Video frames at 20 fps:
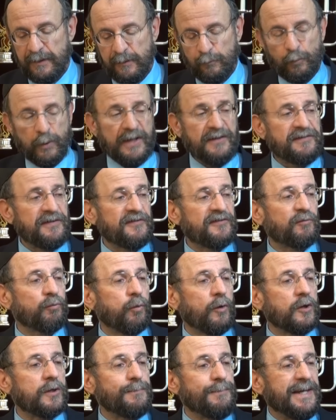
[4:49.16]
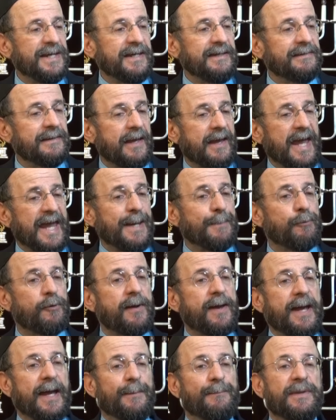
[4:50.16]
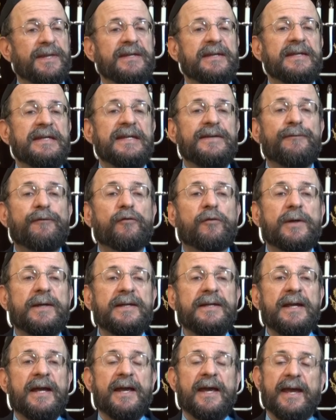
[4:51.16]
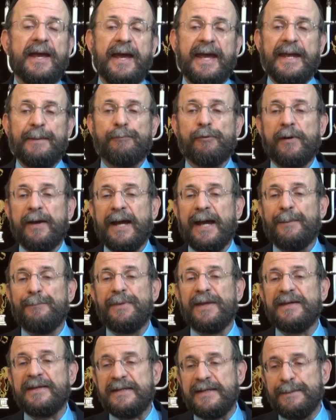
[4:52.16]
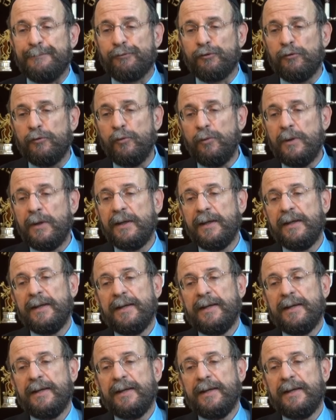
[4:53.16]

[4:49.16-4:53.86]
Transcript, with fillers: What does this word mean? Abraham the Ivri, Abraham the Hebrew.